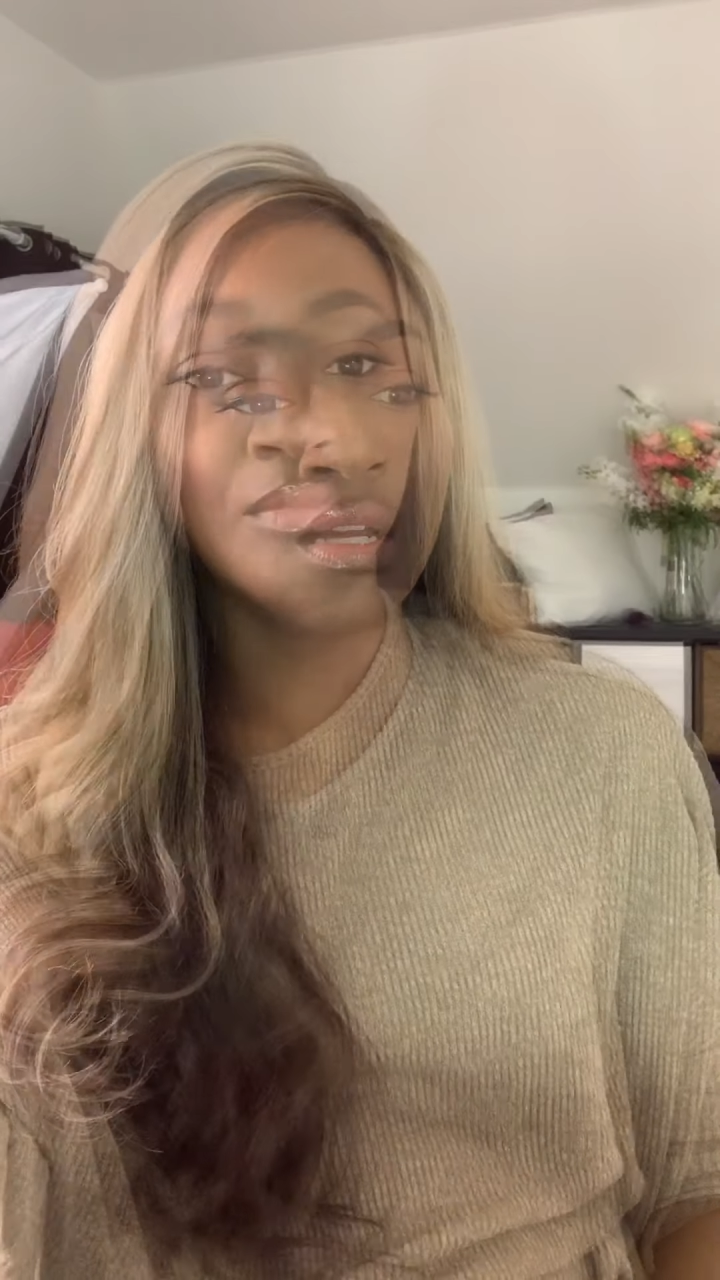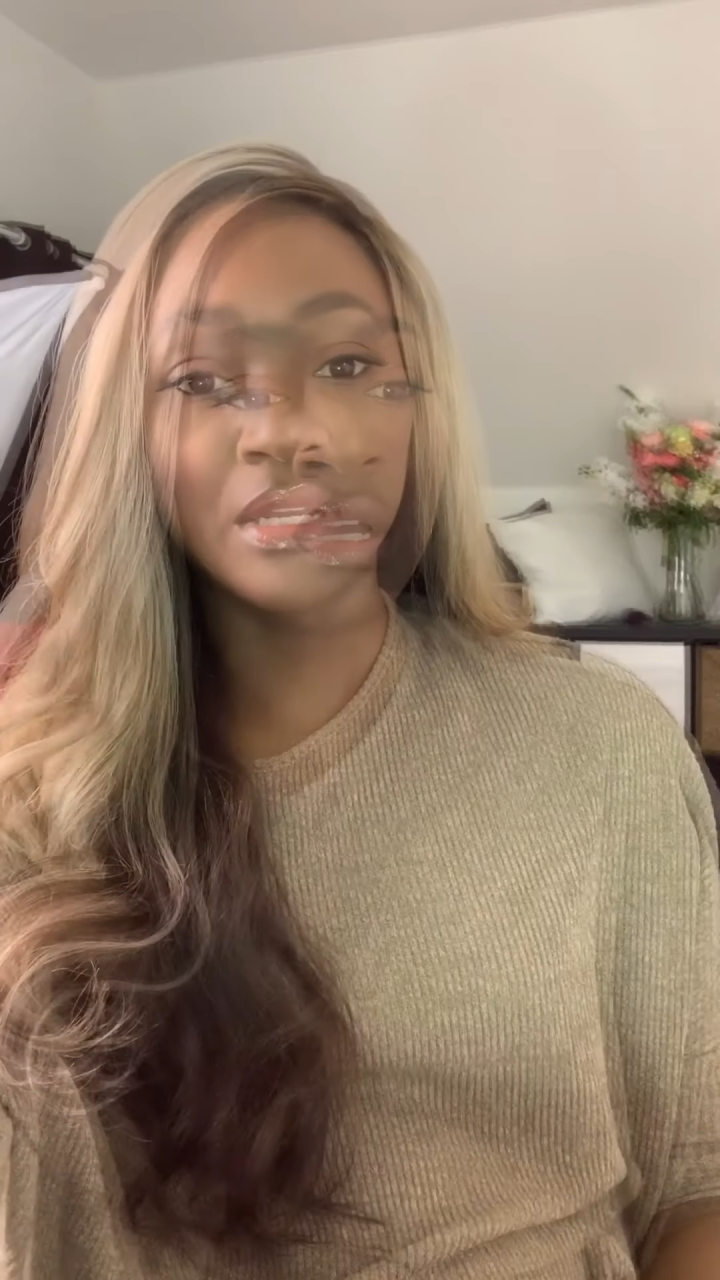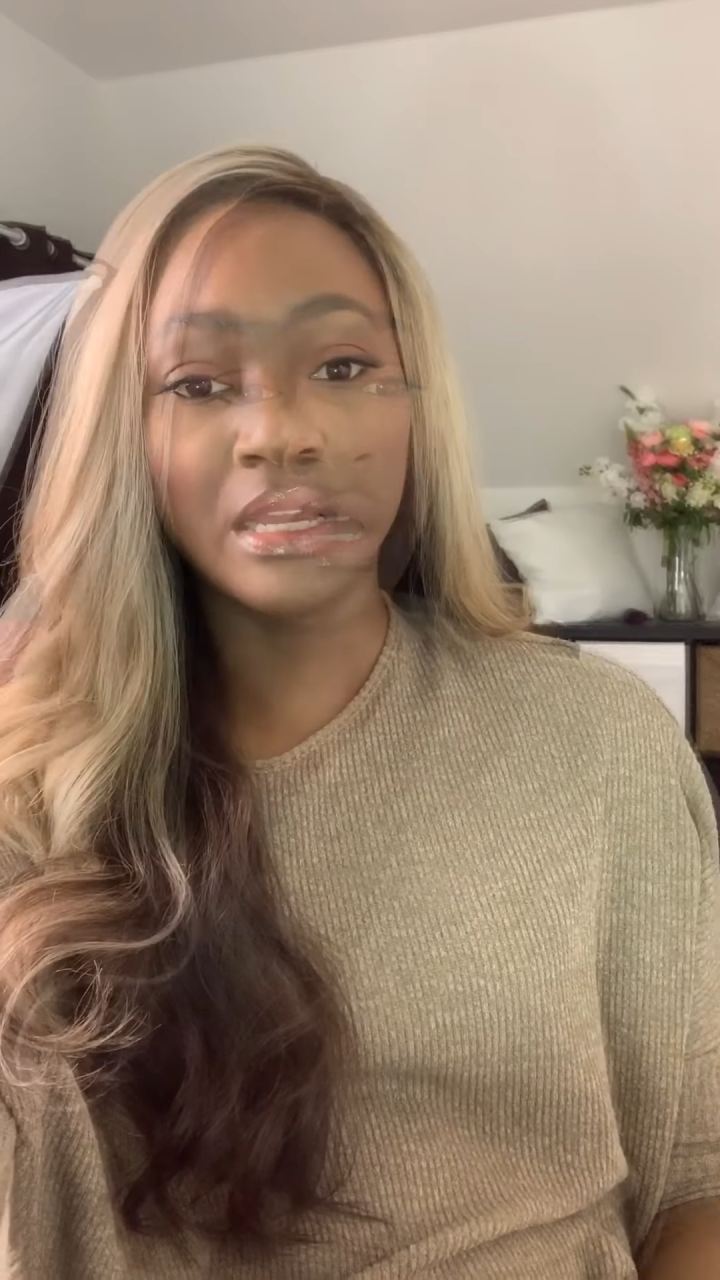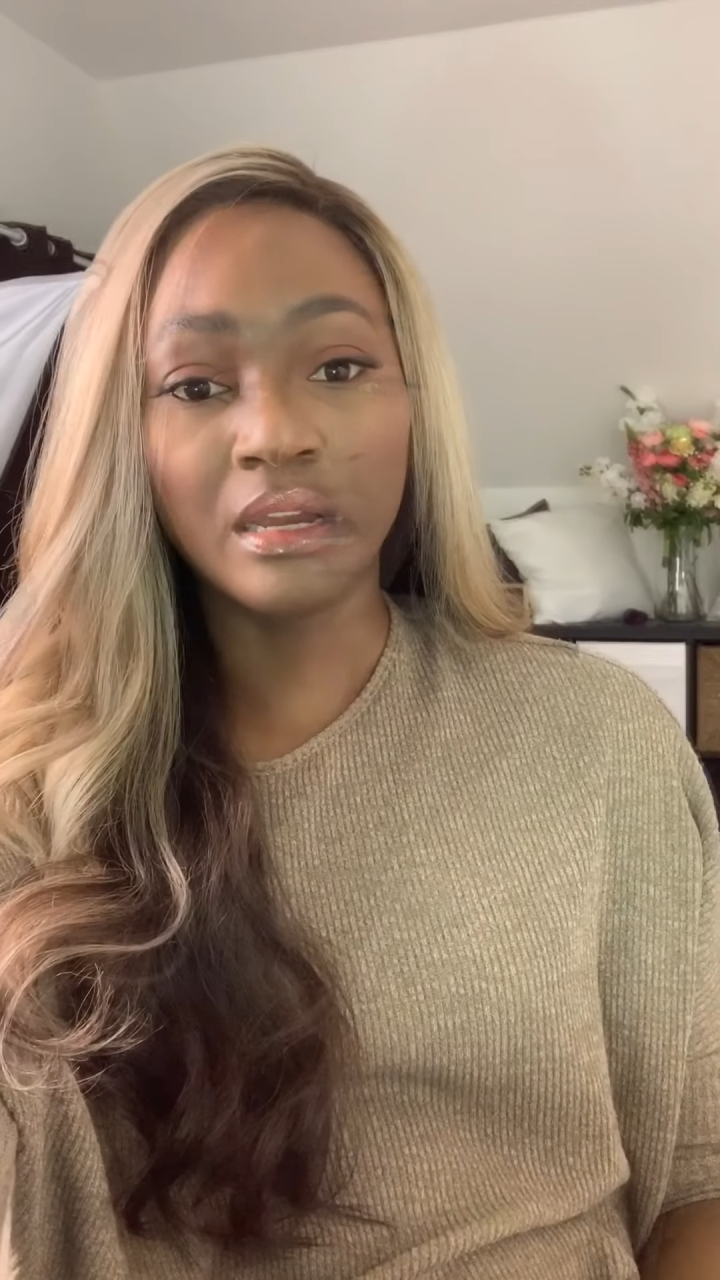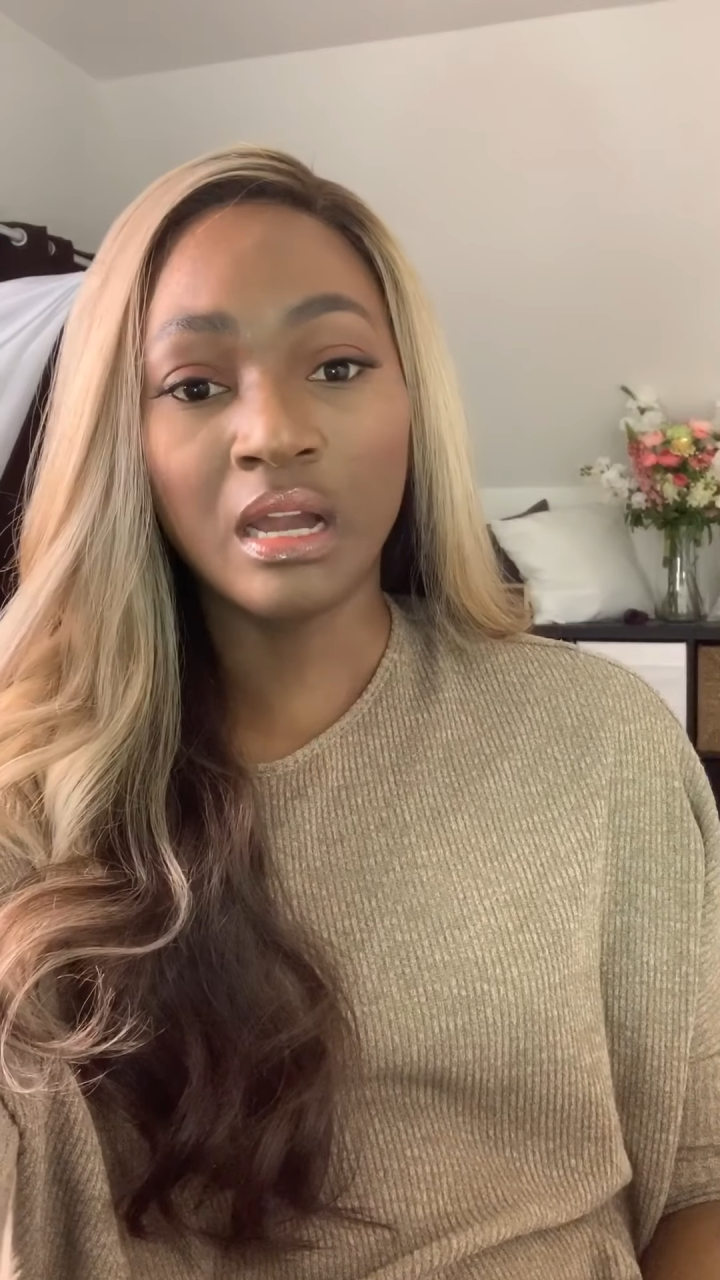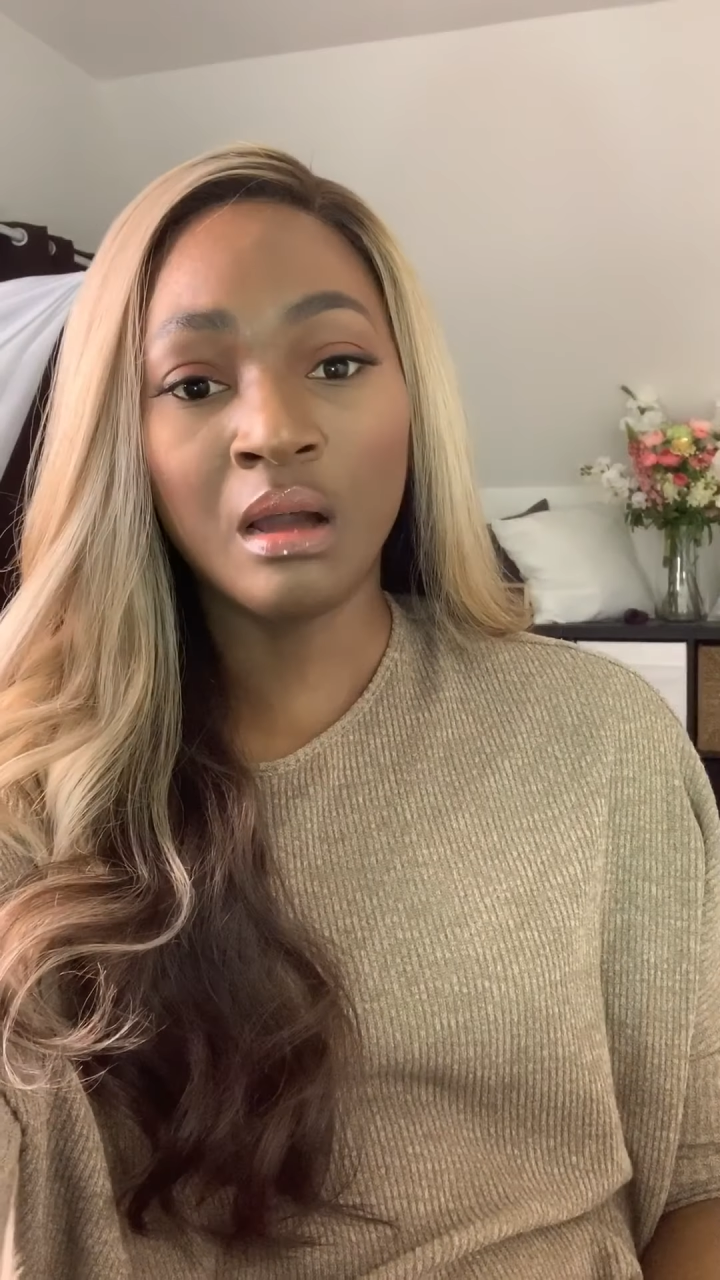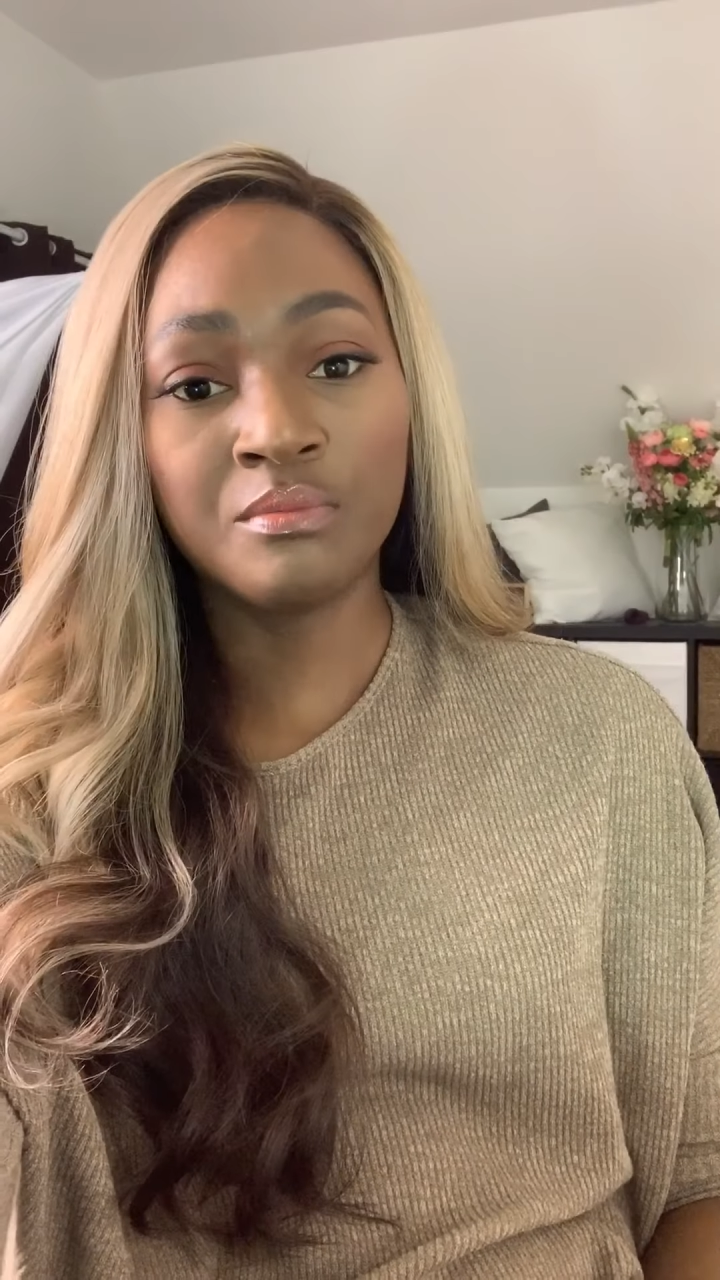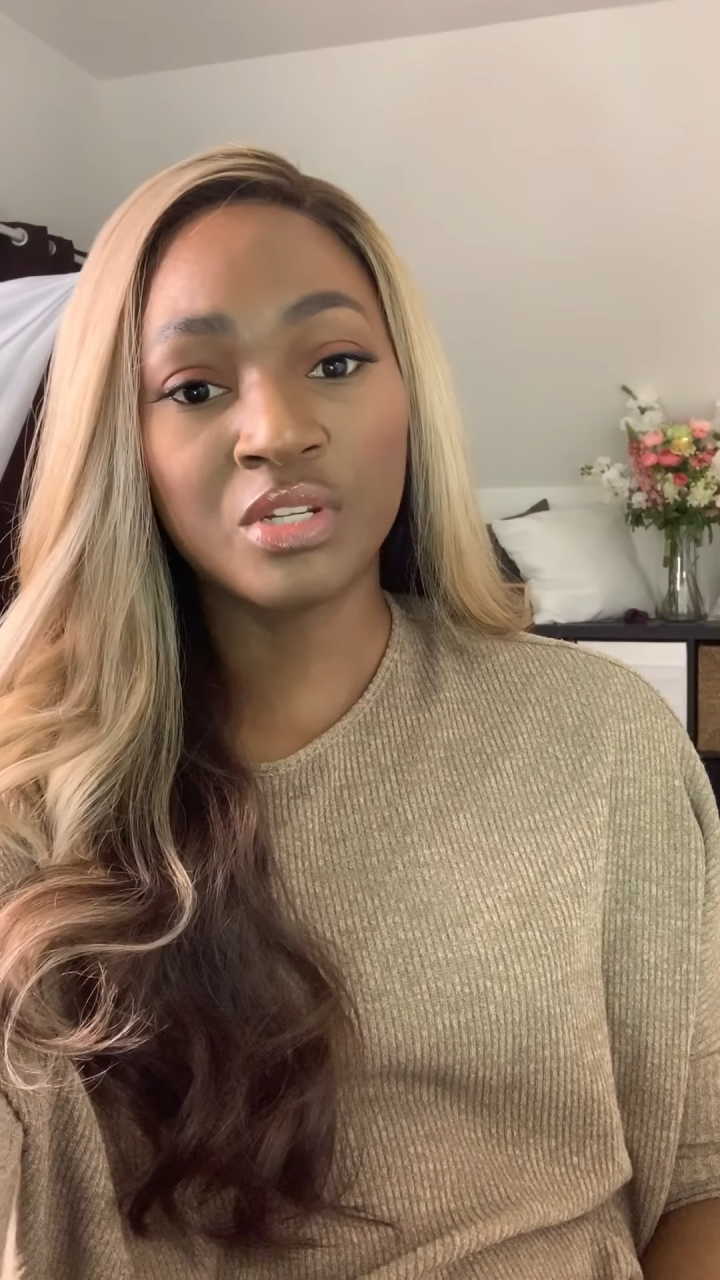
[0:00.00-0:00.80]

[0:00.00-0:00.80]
But yeah, I'm